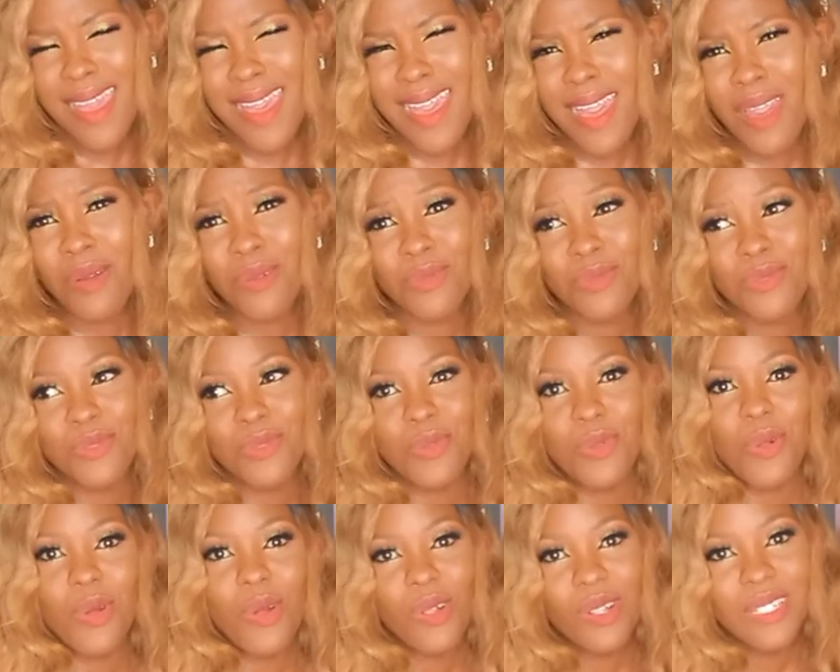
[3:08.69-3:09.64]
how
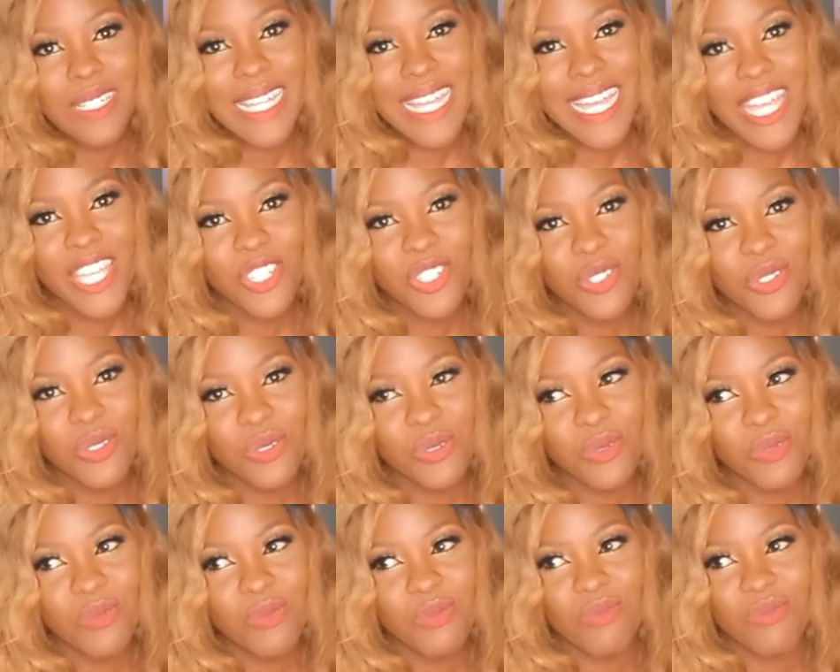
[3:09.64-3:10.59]
tall are
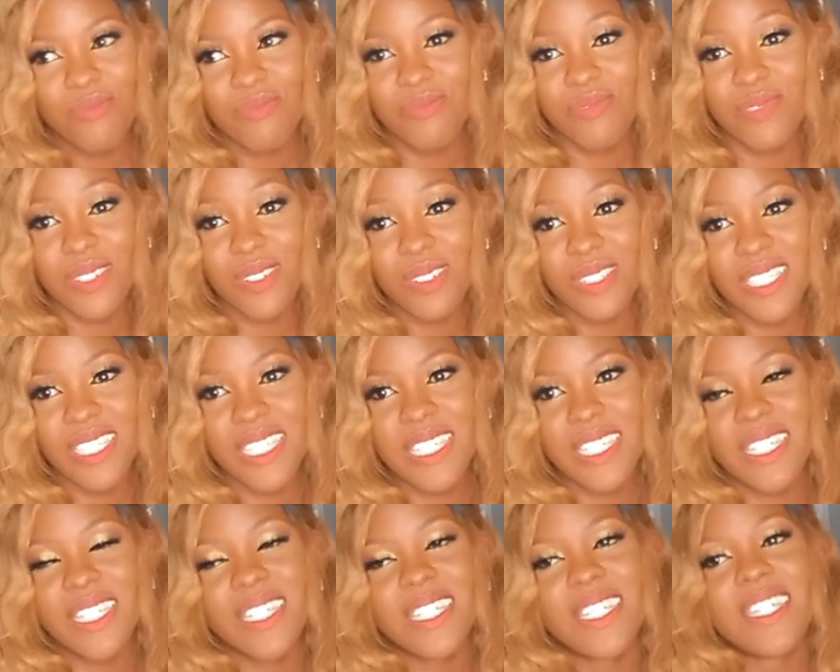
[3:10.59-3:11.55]
you, really?